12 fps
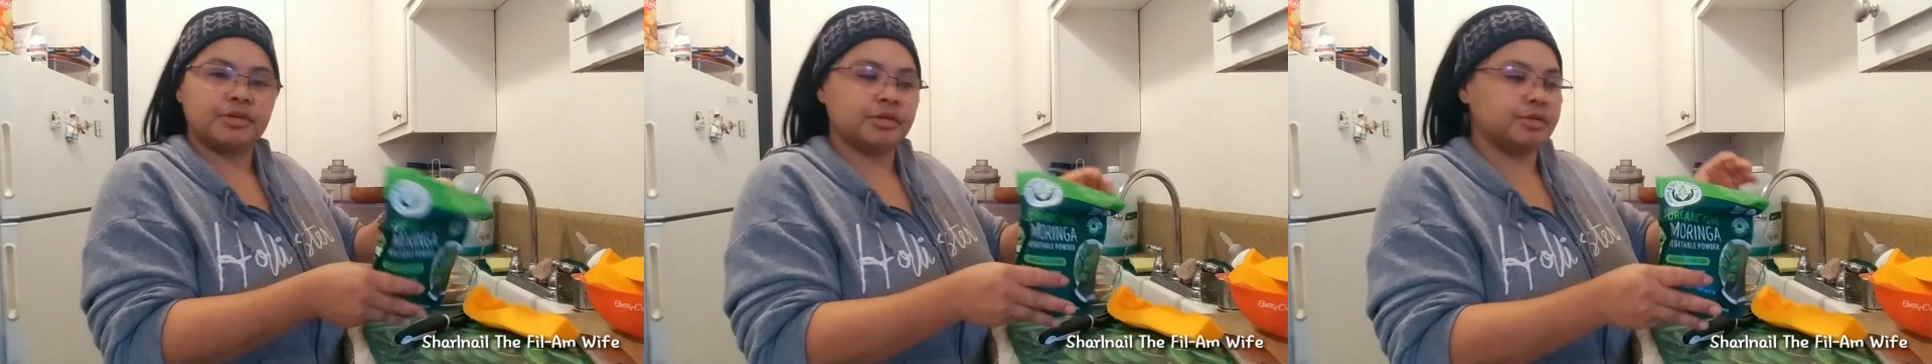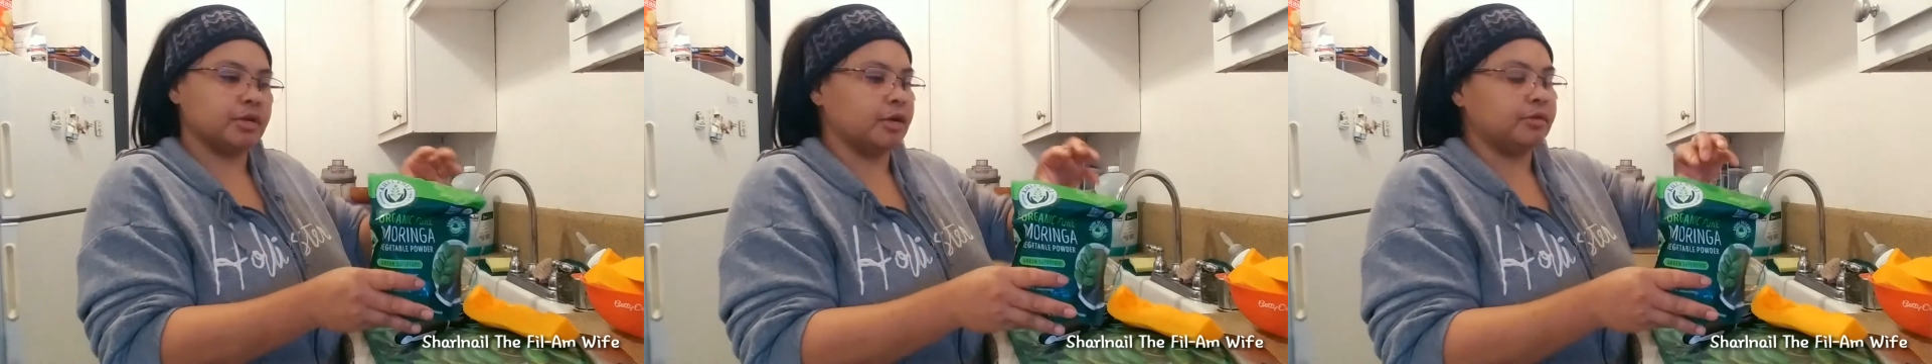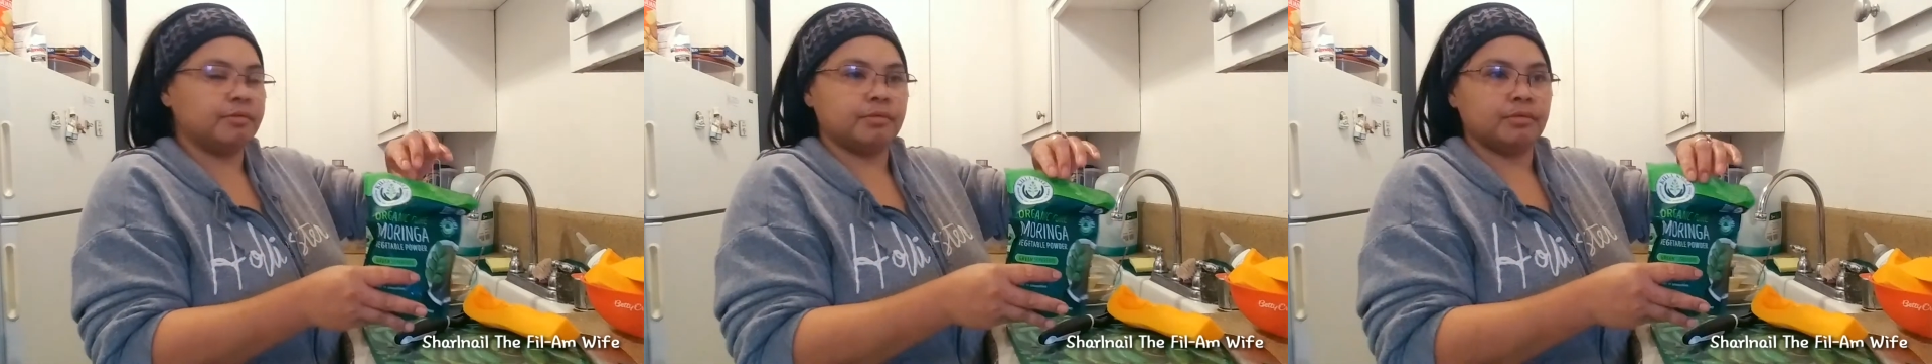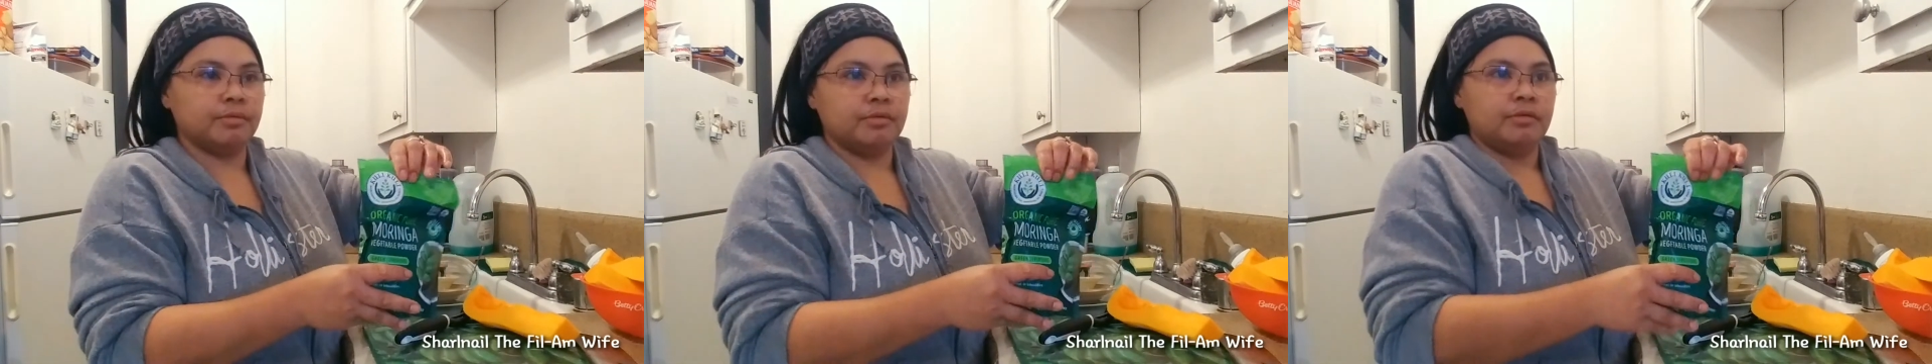it's hard
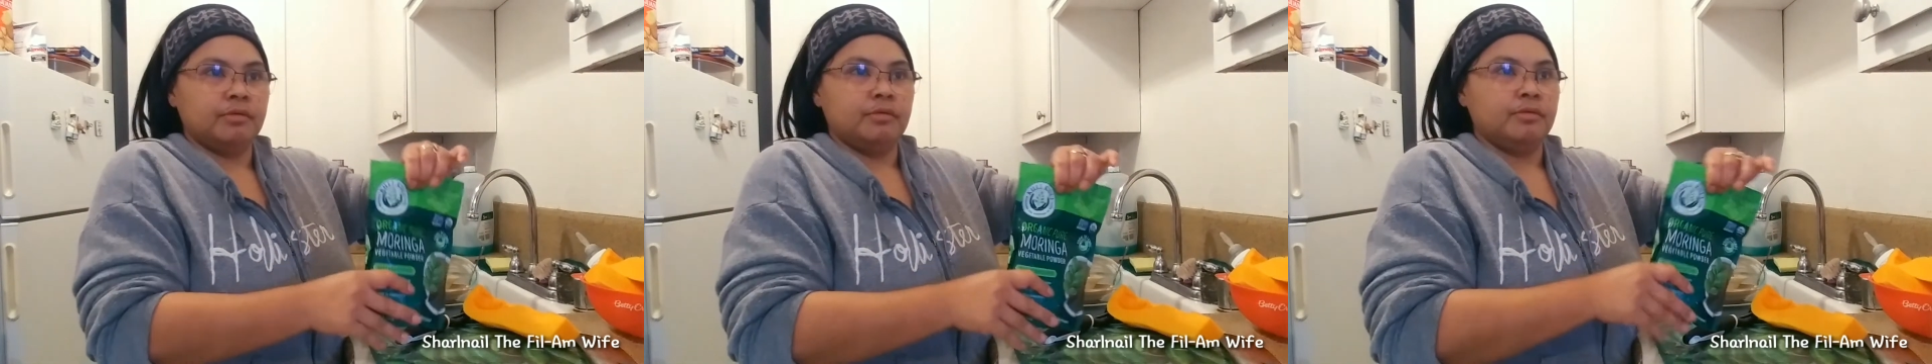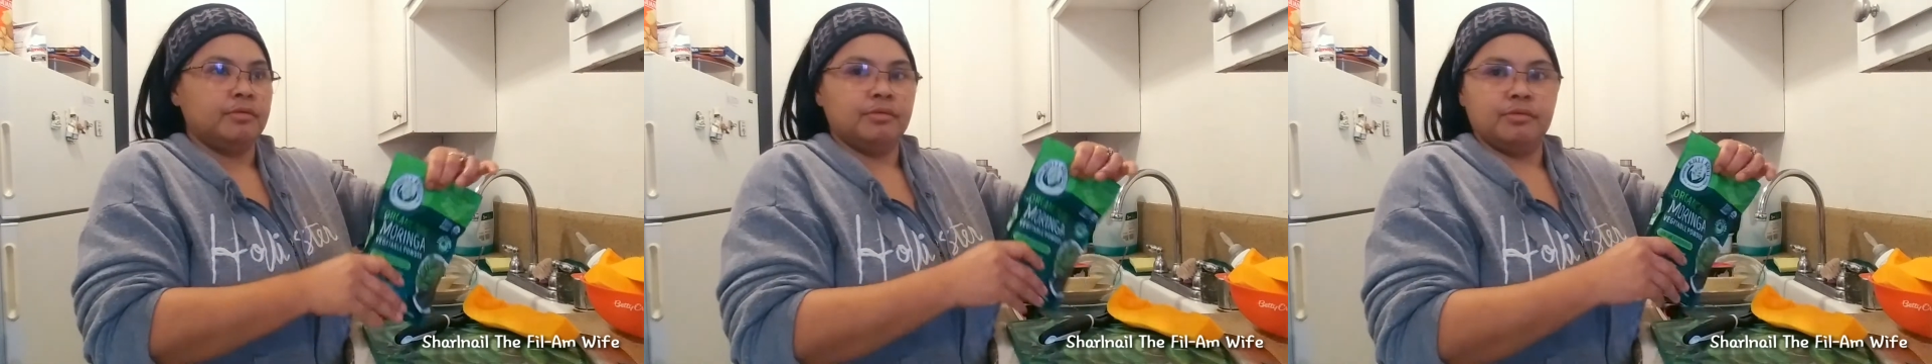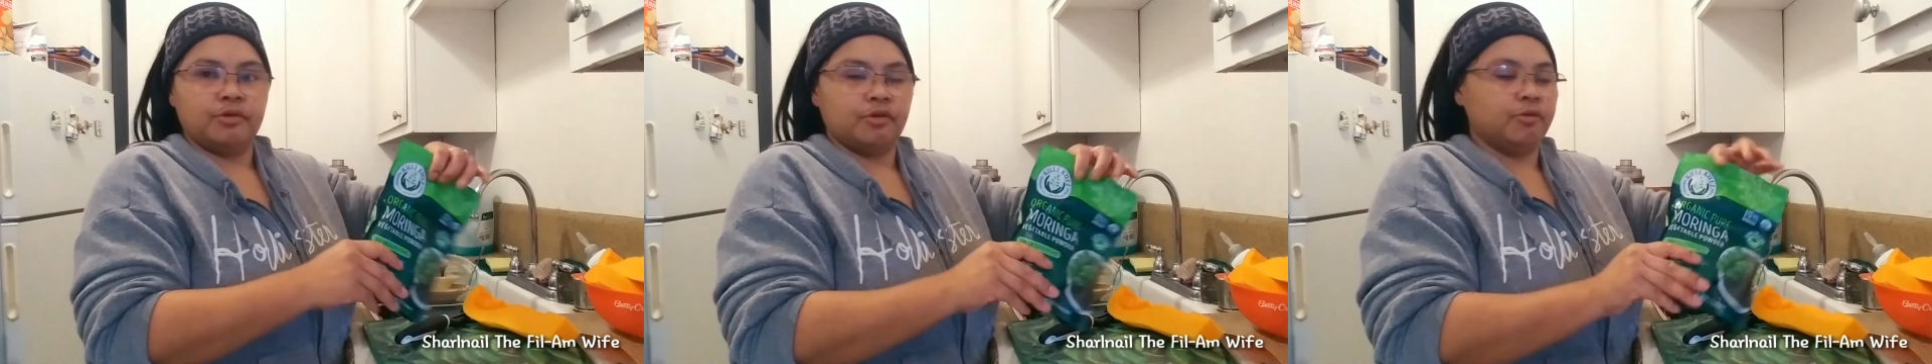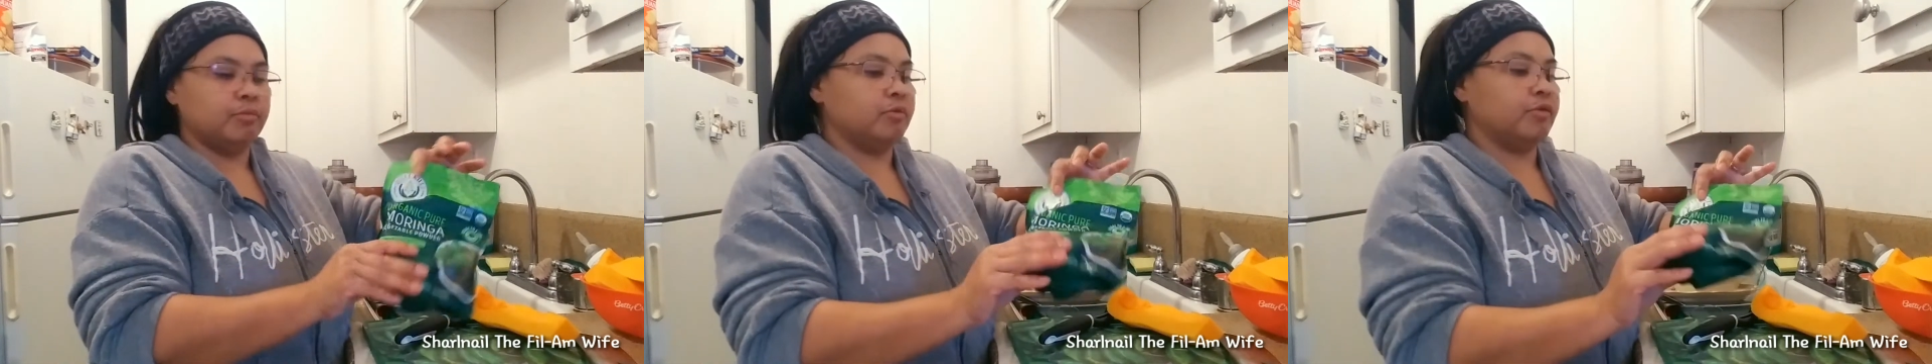to
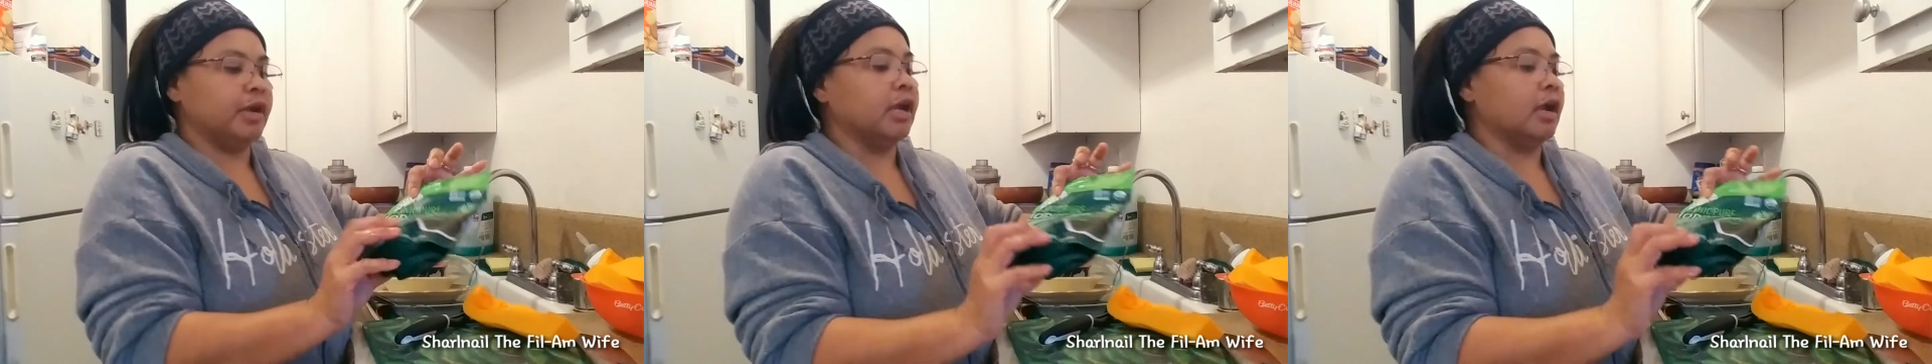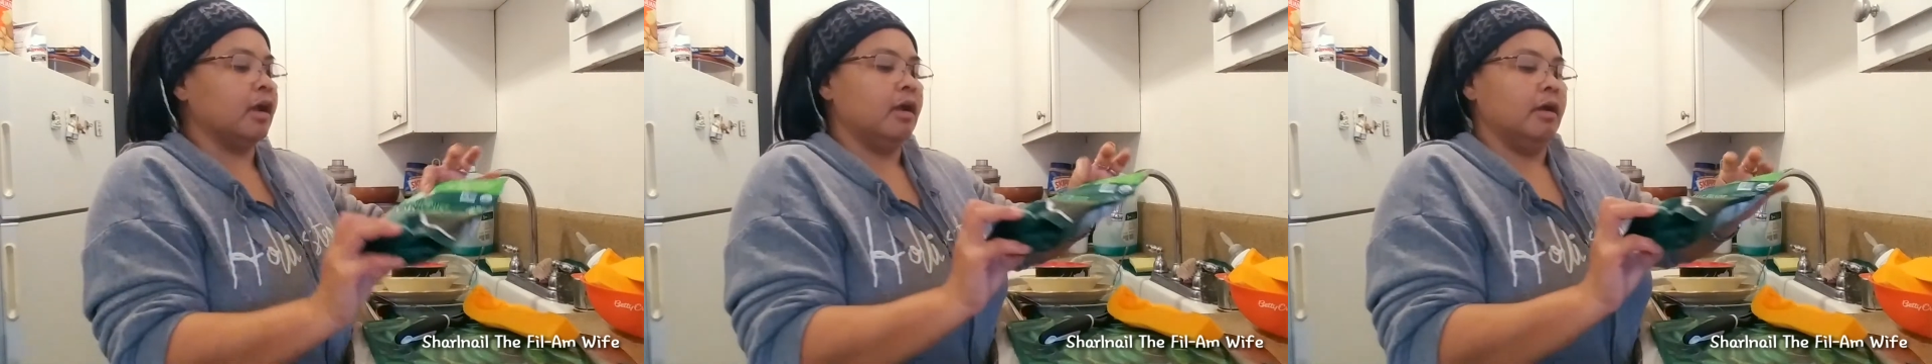grow moringa.